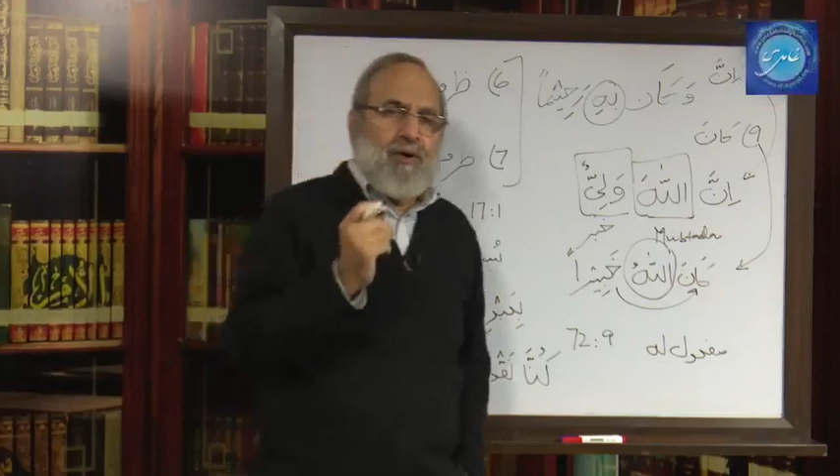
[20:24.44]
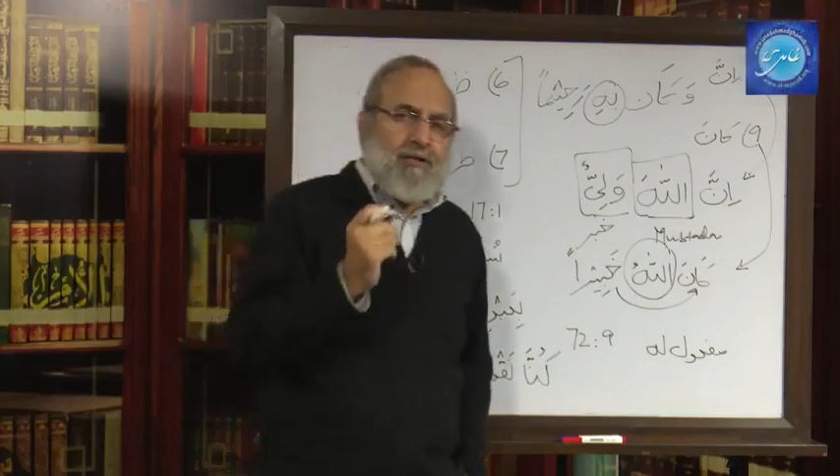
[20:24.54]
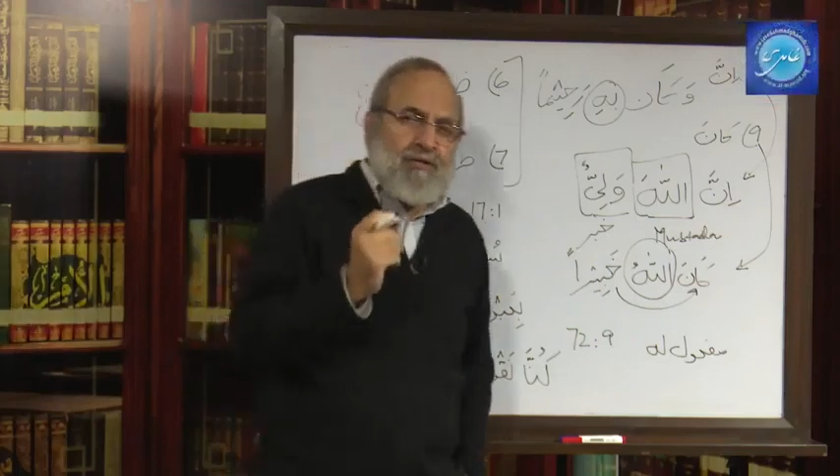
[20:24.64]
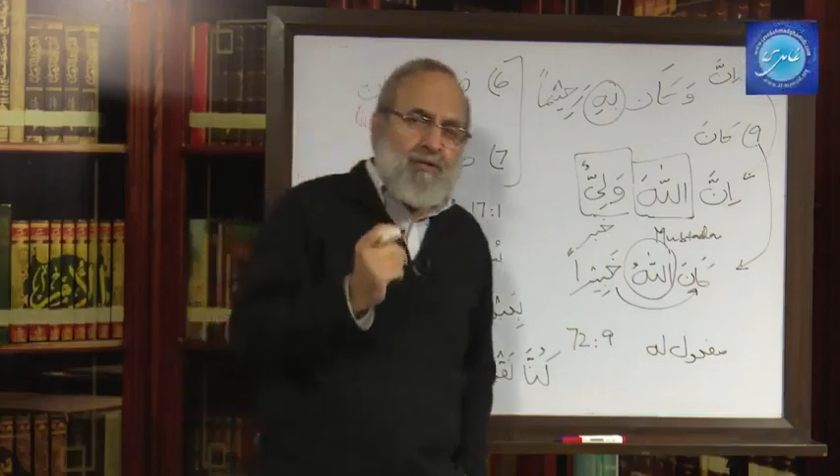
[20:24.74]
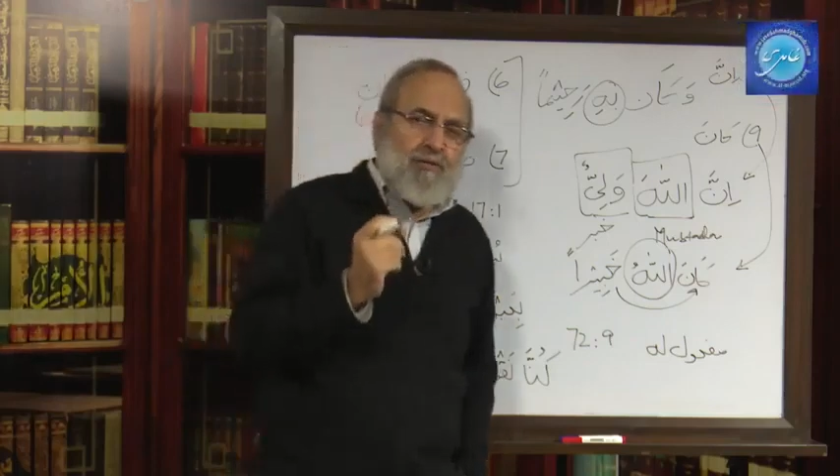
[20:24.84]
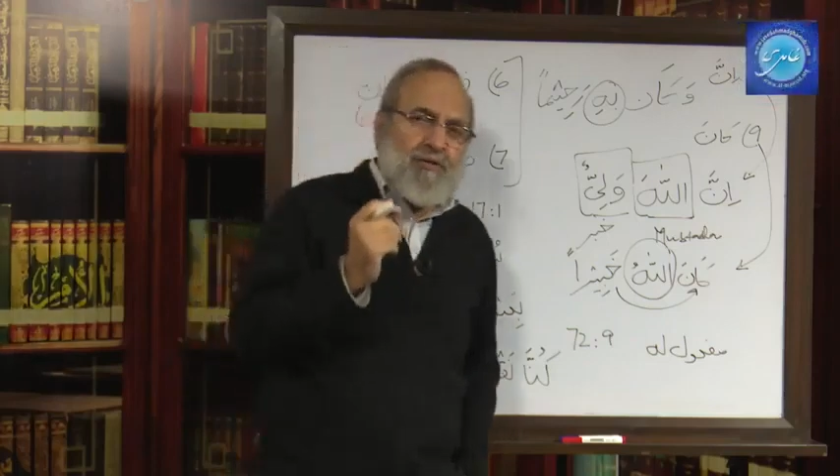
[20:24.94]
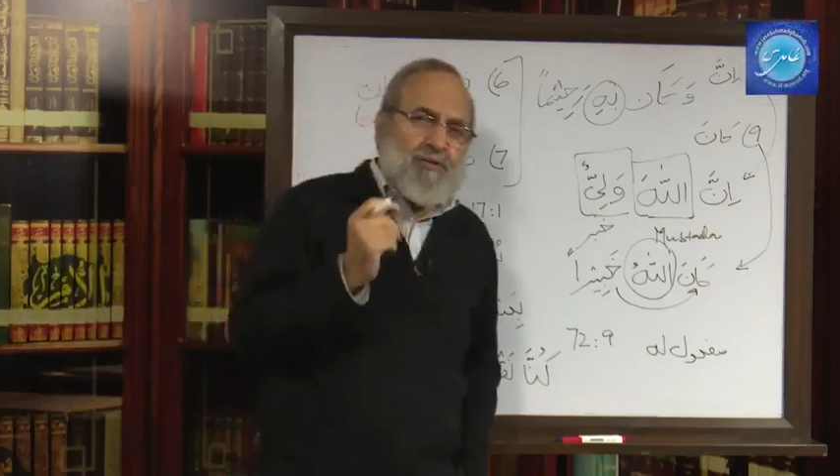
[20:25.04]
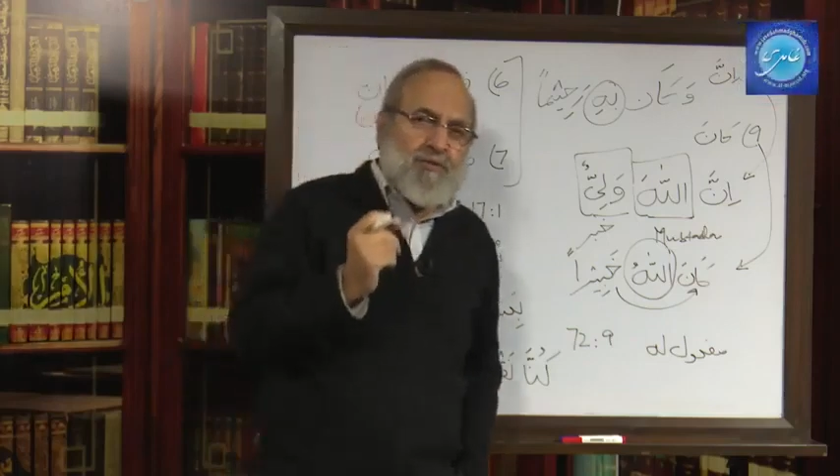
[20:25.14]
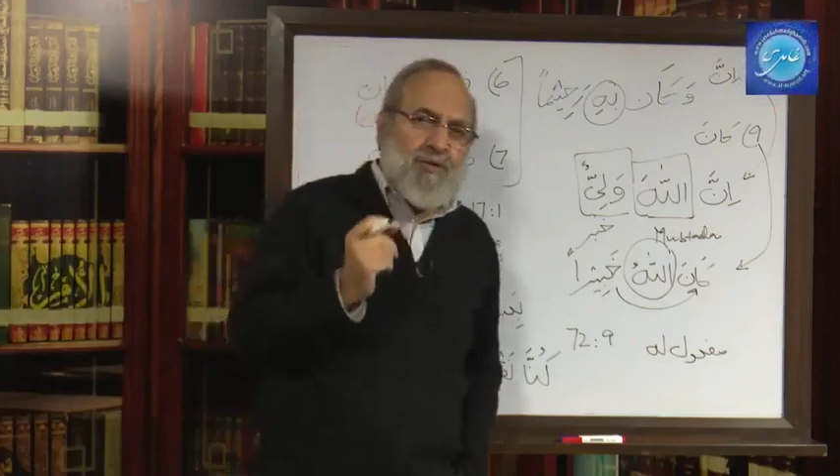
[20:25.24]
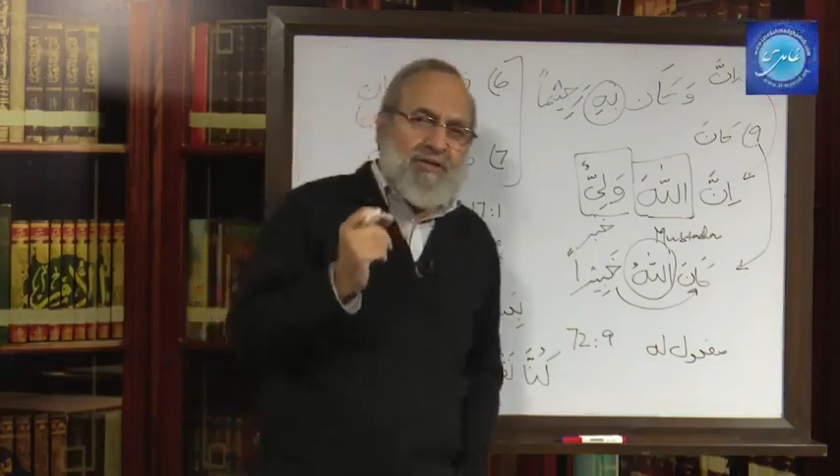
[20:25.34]
Although
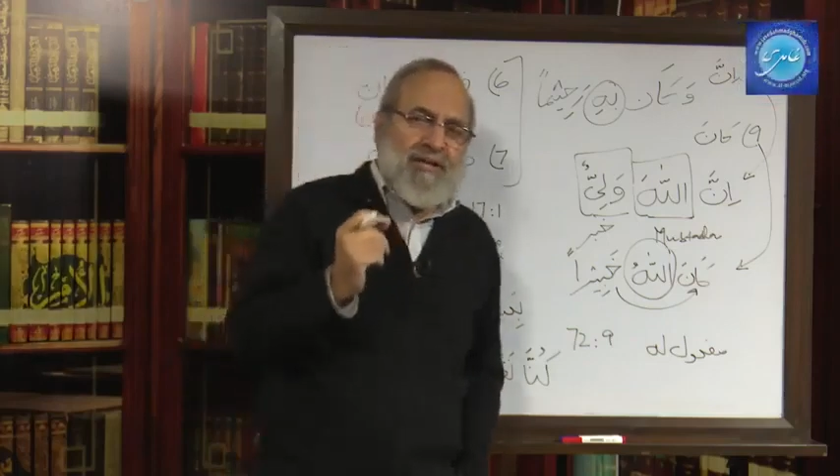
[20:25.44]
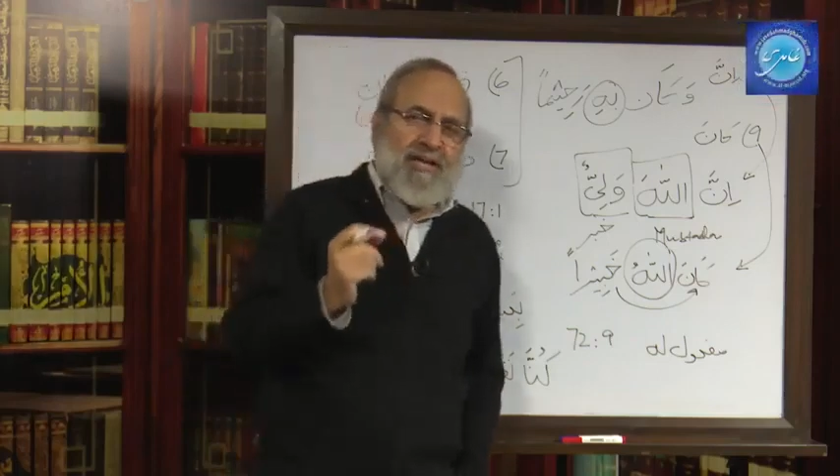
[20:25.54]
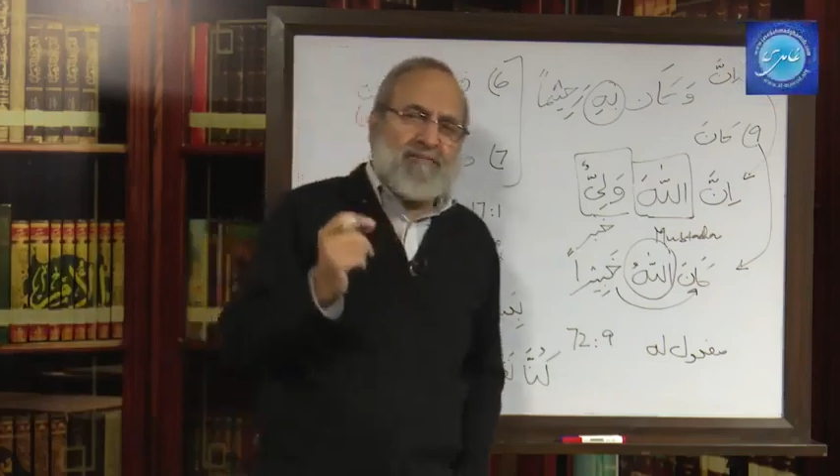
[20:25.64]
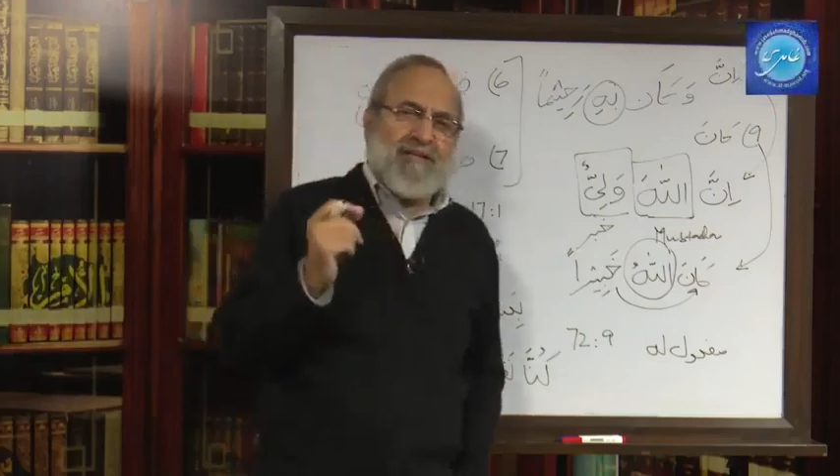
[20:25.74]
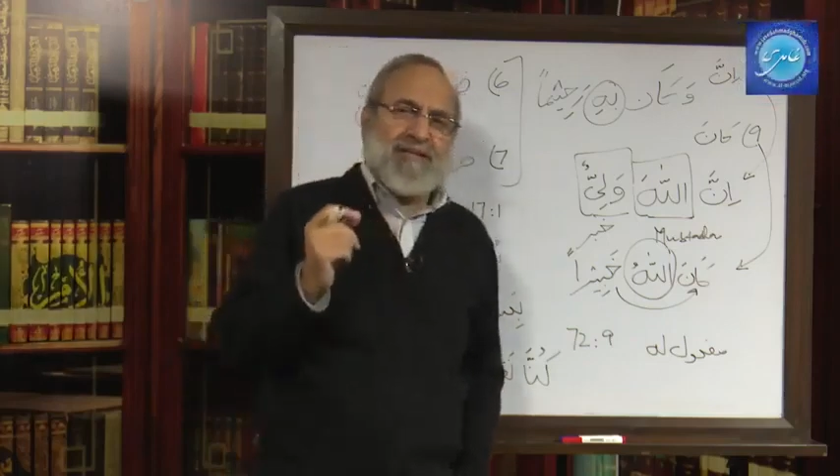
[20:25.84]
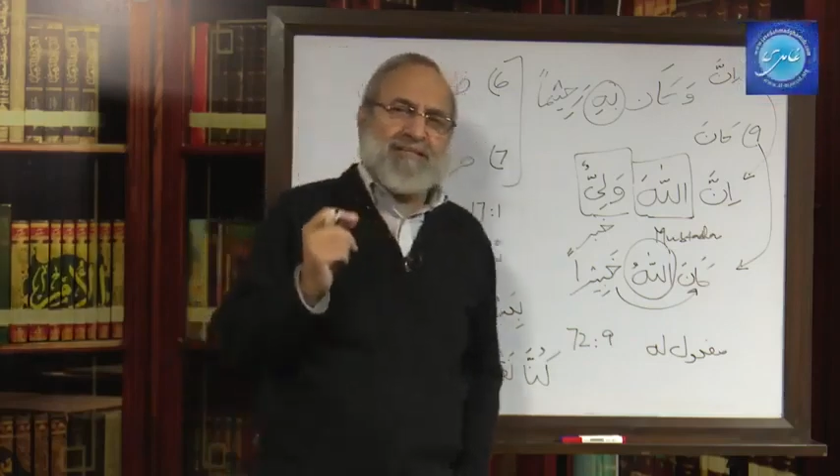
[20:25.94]
we do not have